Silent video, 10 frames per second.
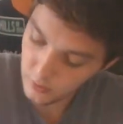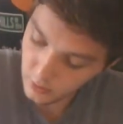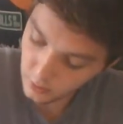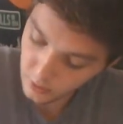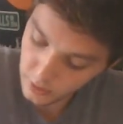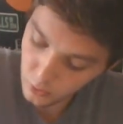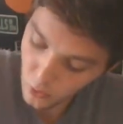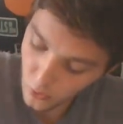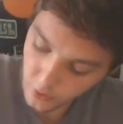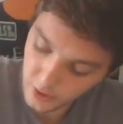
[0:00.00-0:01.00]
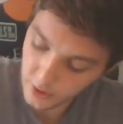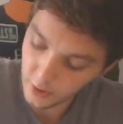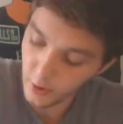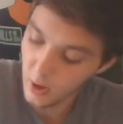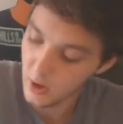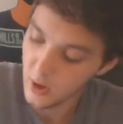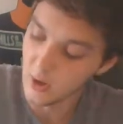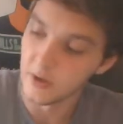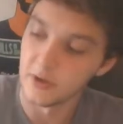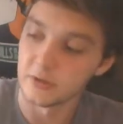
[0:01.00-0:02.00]
a little corner here
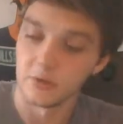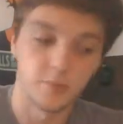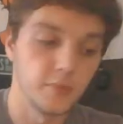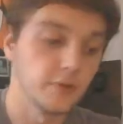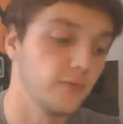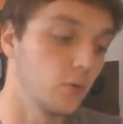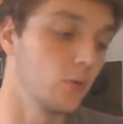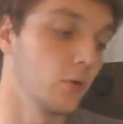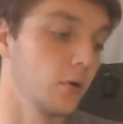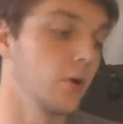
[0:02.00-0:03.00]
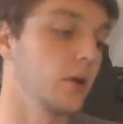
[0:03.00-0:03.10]
is going to be for